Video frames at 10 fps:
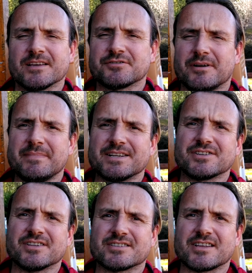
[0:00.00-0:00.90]
So I
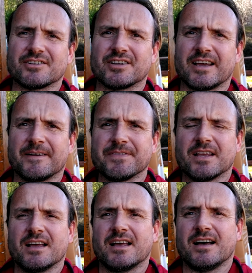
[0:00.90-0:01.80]
mentioned this the other day
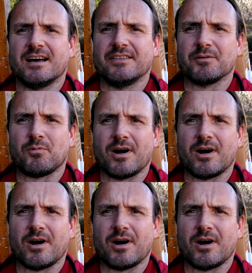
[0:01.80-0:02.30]
that